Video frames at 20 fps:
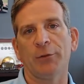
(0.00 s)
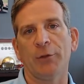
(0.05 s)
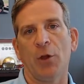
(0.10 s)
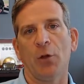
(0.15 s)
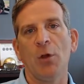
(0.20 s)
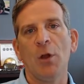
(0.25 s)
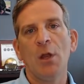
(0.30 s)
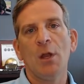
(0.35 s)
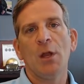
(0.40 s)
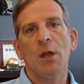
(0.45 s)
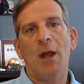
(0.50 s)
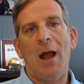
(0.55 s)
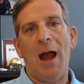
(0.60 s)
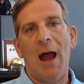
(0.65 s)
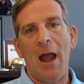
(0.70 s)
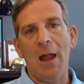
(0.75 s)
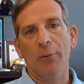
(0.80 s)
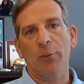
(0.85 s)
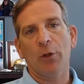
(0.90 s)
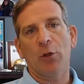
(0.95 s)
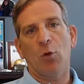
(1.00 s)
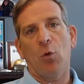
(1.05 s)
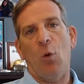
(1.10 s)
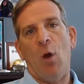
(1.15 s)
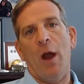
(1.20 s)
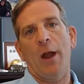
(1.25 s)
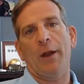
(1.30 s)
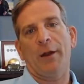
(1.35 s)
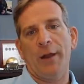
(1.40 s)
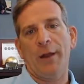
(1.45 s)
So I'm
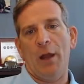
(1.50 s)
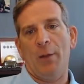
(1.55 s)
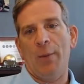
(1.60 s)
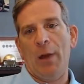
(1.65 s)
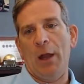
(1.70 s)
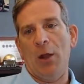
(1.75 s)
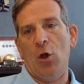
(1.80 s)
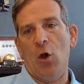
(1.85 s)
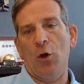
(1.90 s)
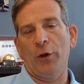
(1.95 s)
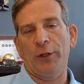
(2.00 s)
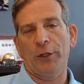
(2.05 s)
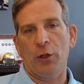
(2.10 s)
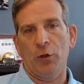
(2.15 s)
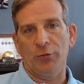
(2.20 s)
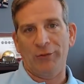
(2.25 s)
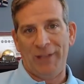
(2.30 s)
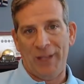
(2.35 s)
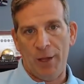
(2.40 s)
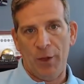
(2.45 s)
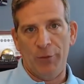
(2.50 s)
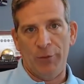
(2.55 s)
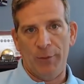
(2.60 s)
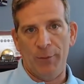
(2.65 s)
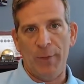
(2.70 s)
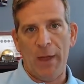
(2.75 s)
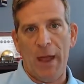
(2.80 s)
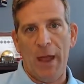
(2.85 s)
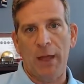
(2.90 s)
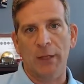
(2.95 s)
required now by law to go tell
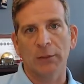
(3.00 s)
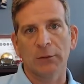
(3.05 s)
them that.